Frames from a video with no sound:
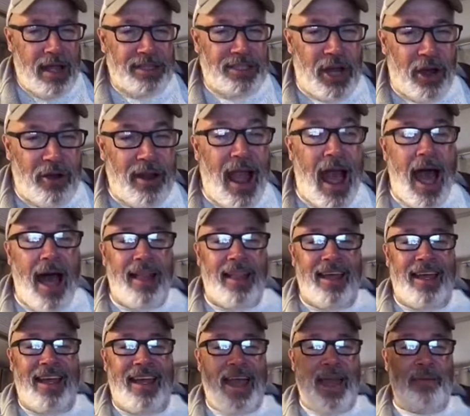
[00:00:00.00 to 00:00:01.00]
Jerry
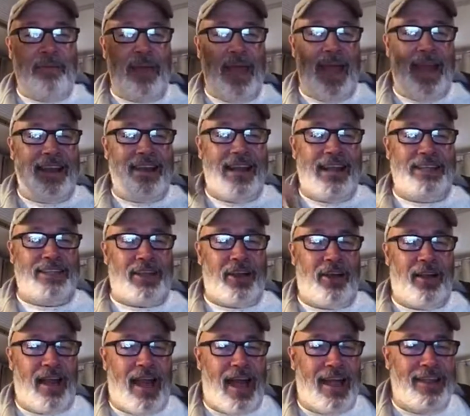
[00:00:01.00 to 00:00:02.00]
Holly, hey man, hey
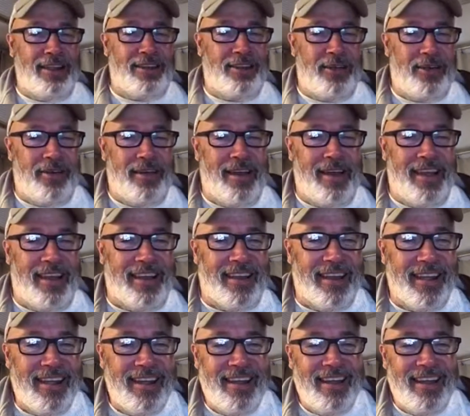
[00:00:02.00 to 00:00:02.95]
Jerry, how you doing?